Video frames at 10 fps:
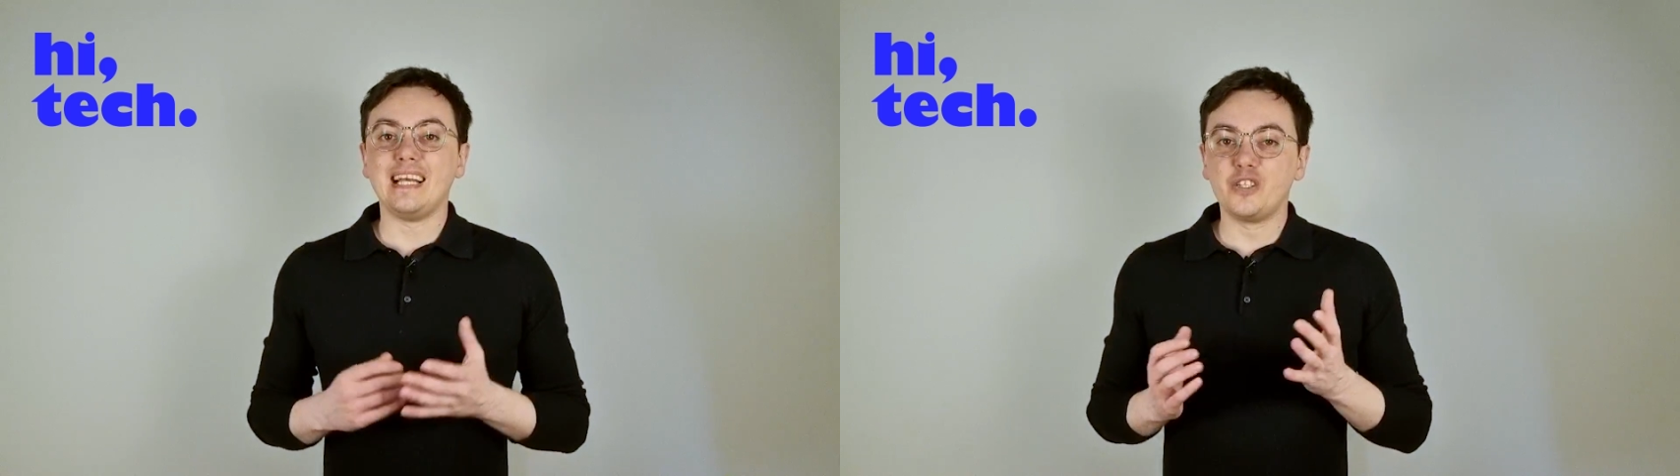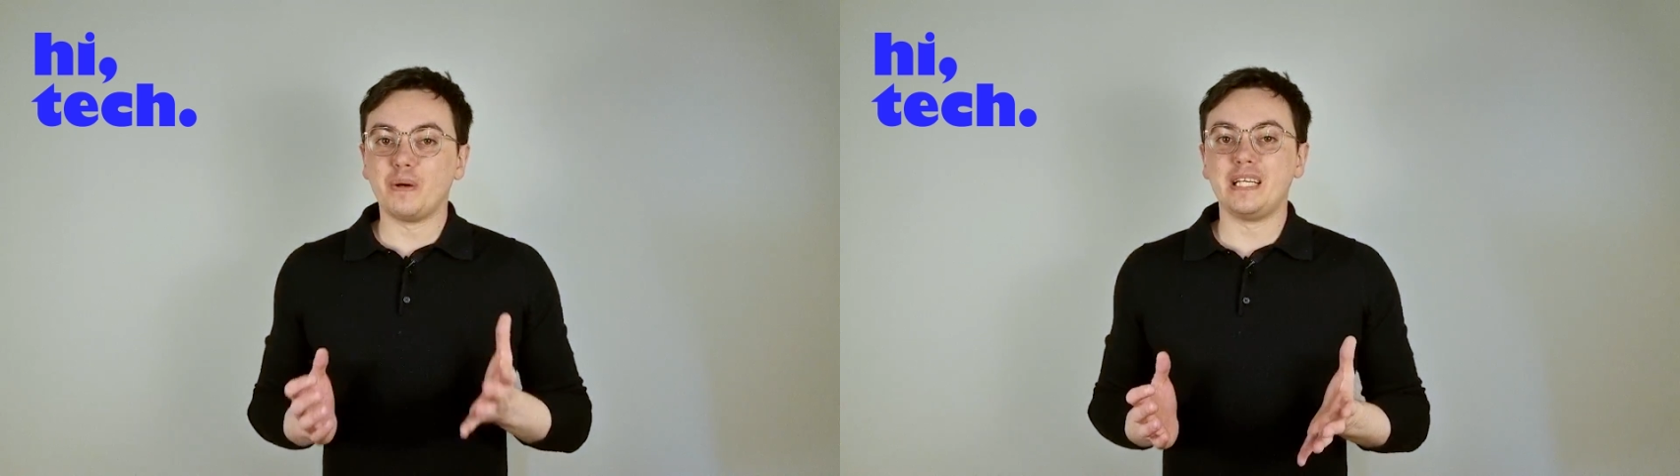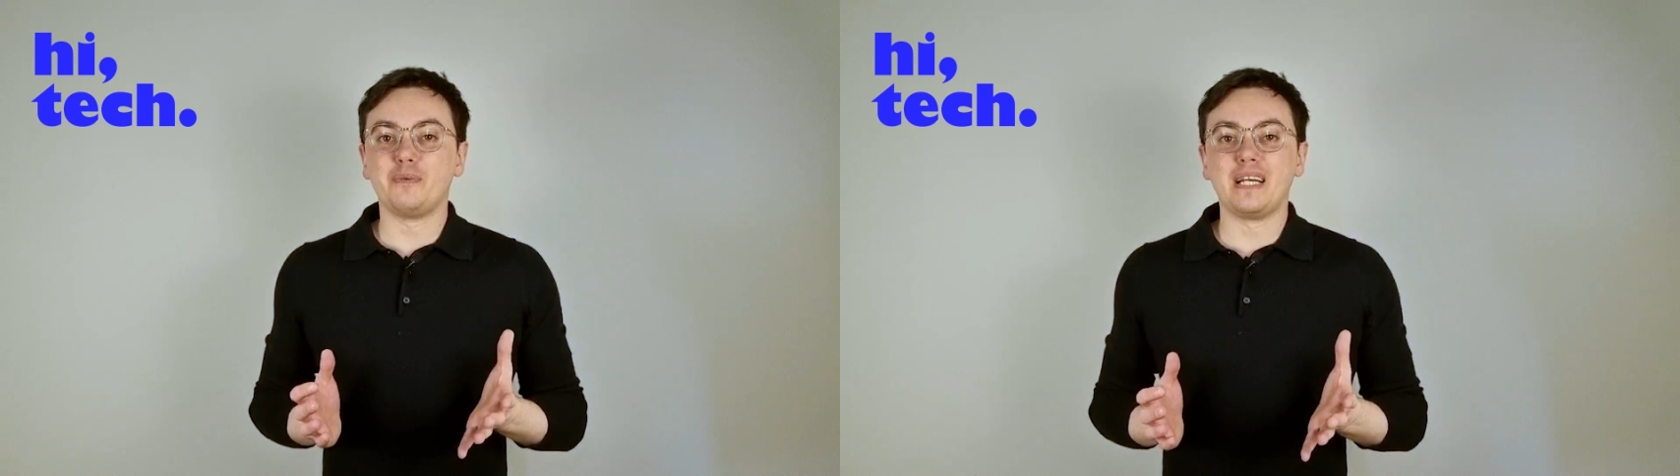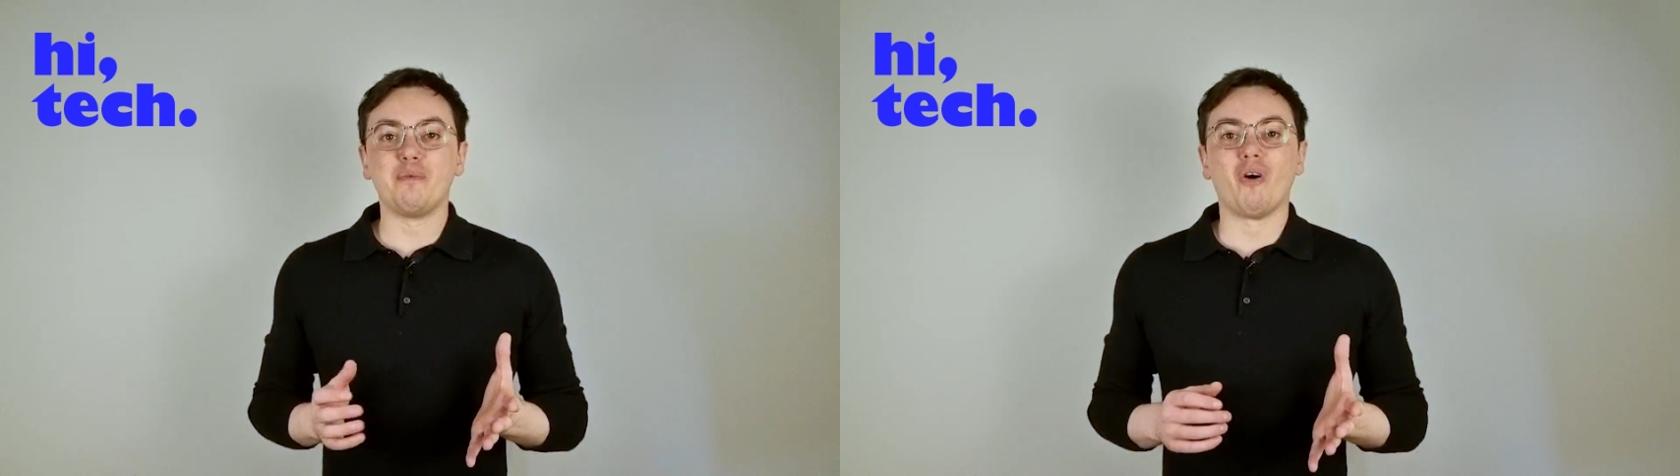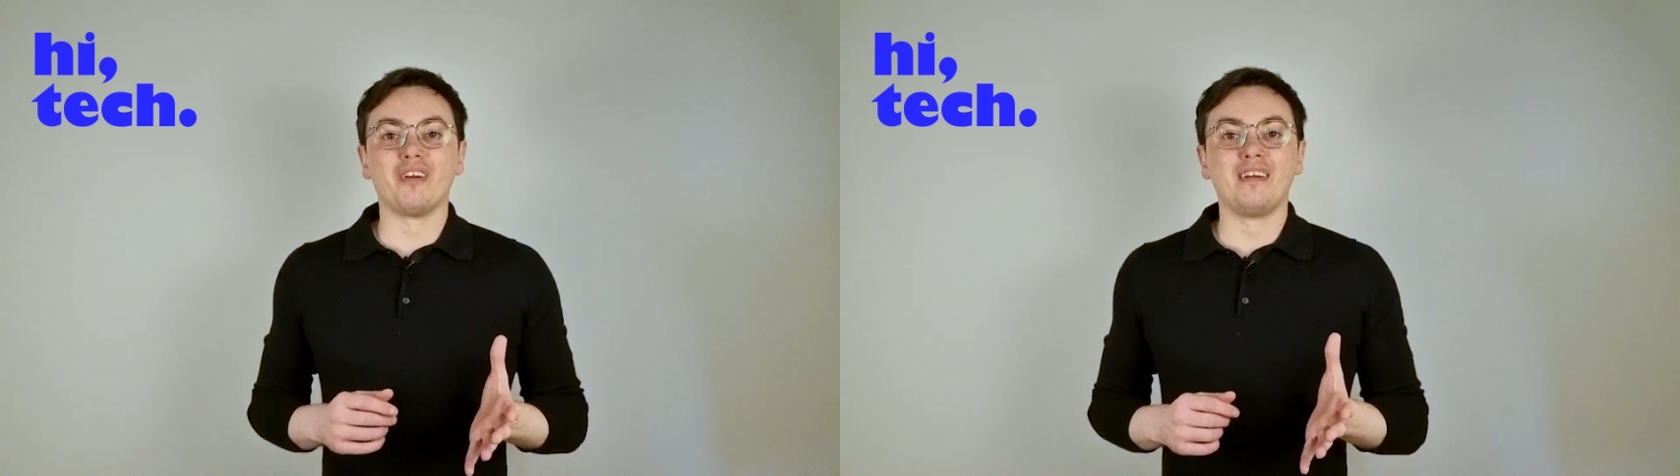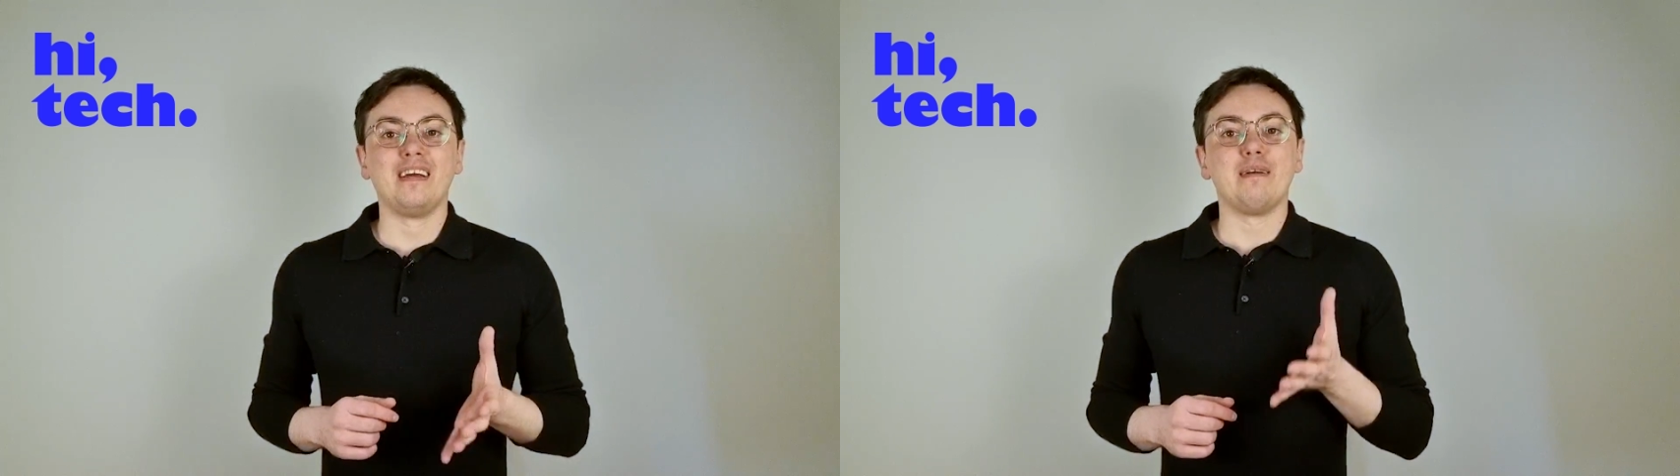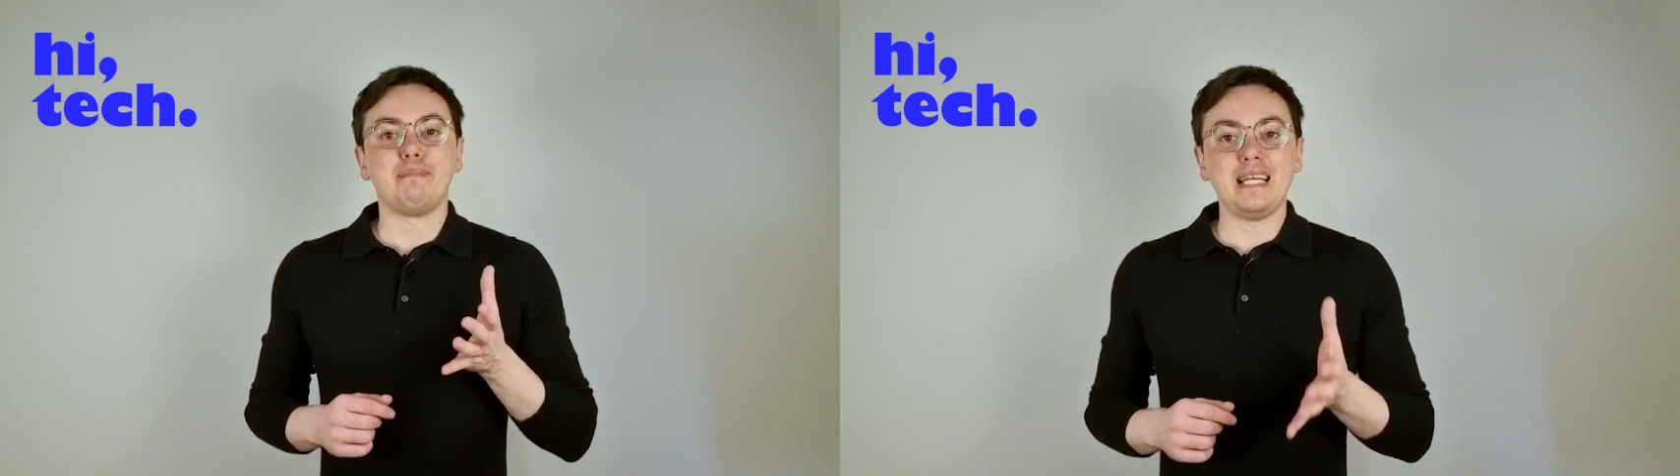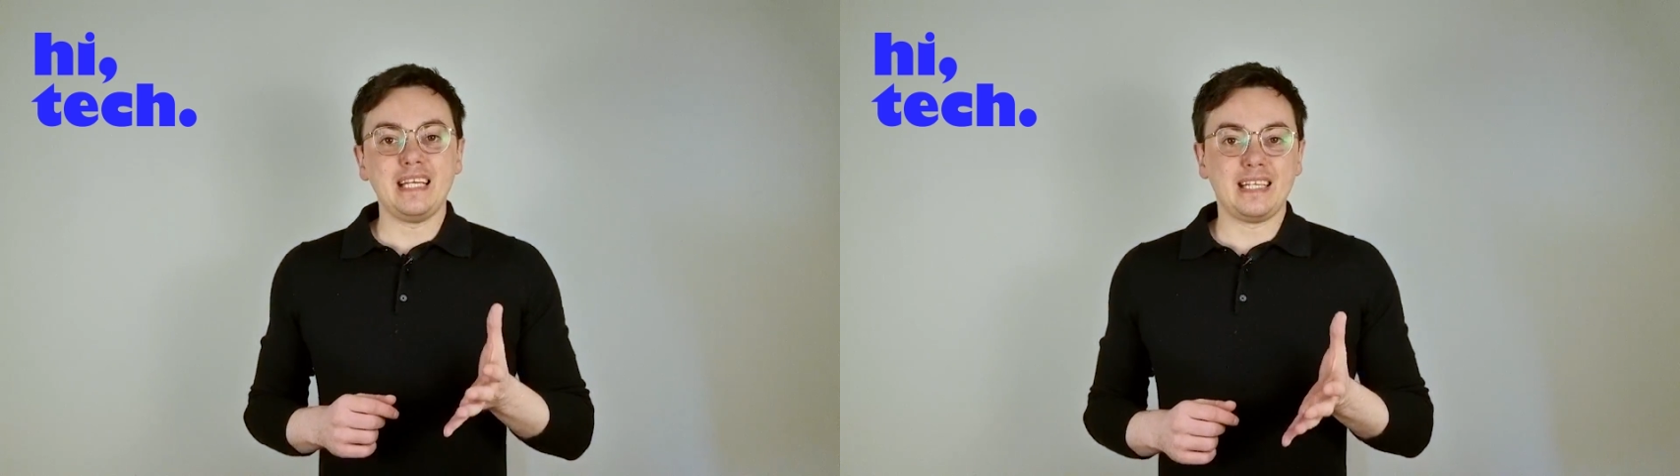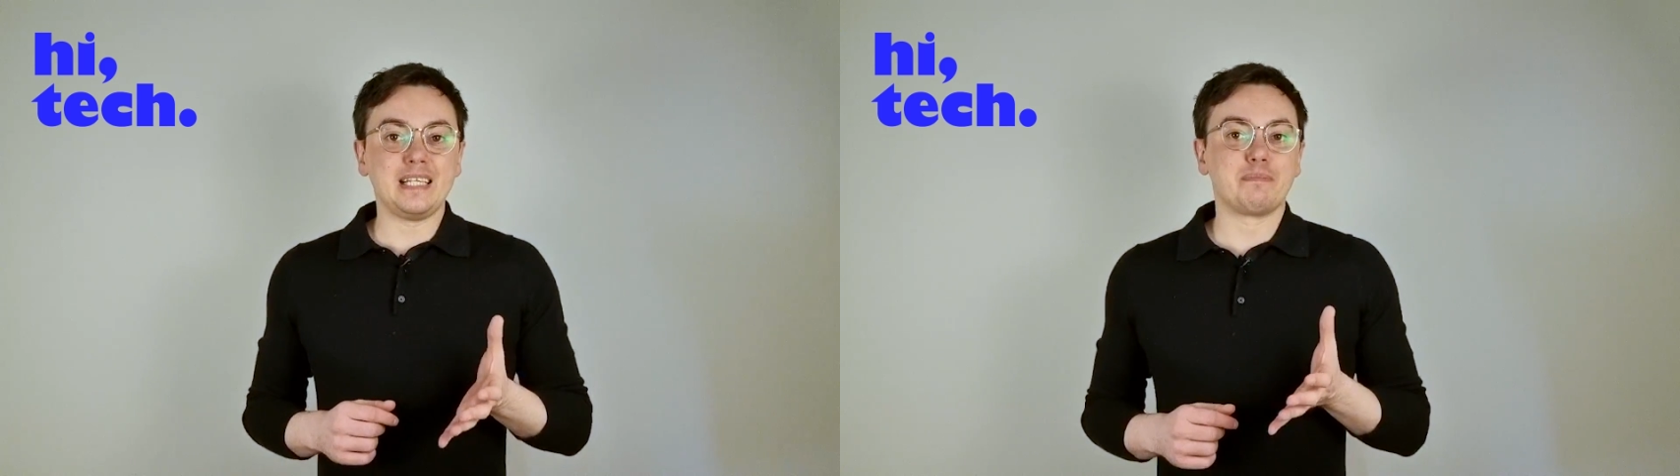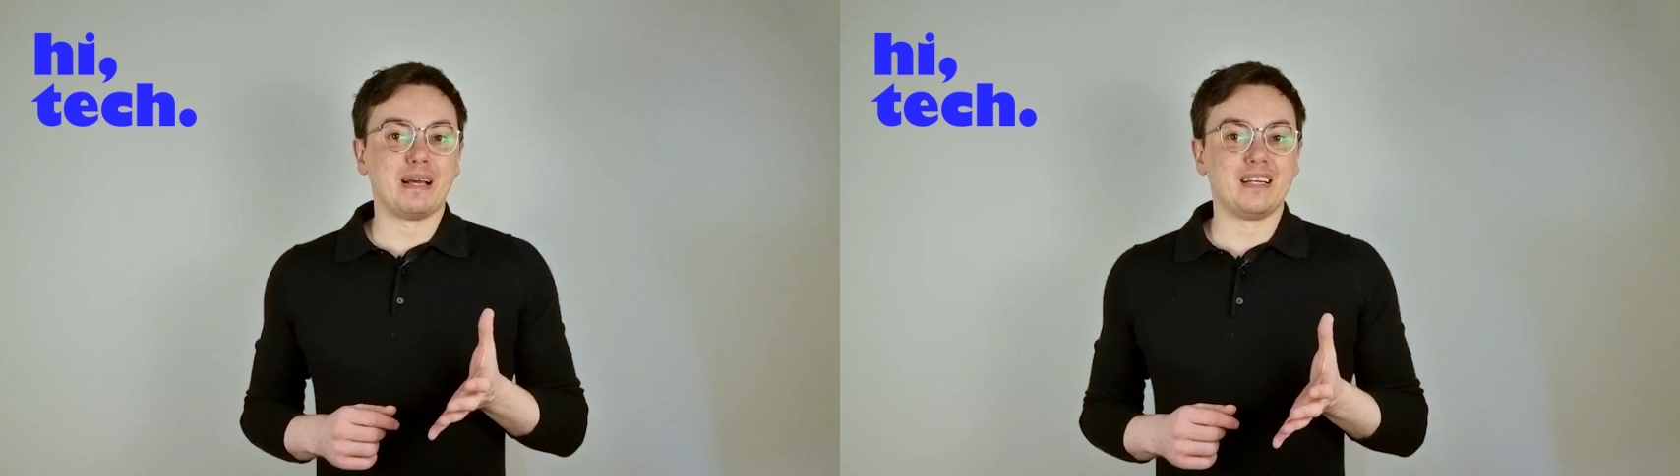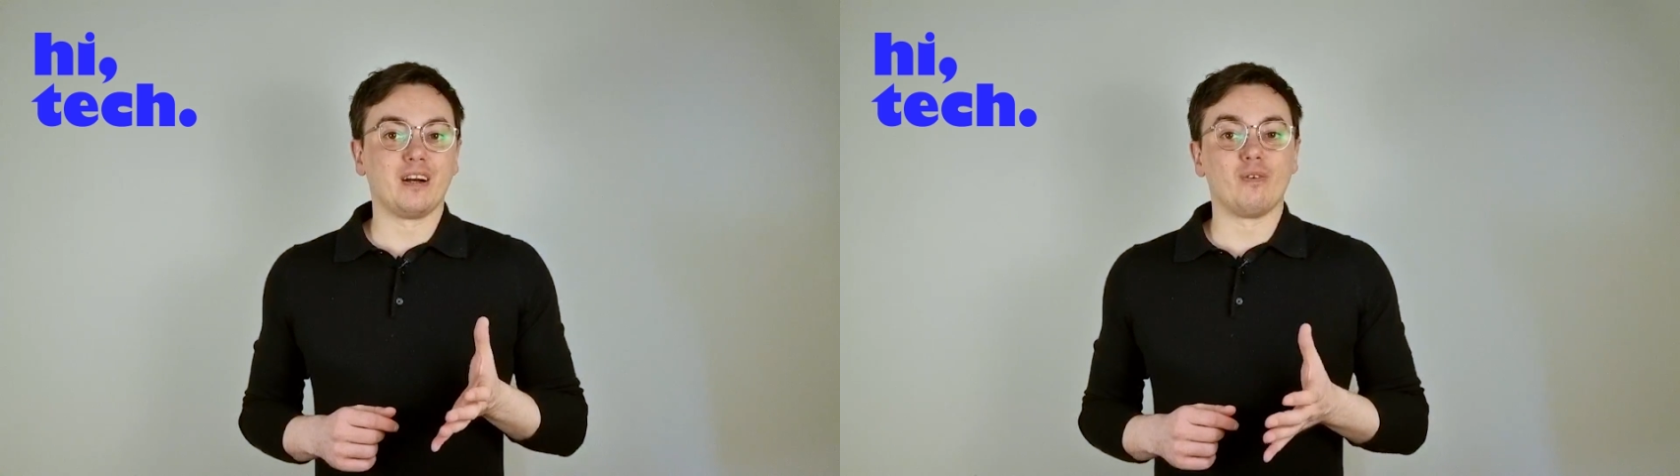In 2021, PDD spent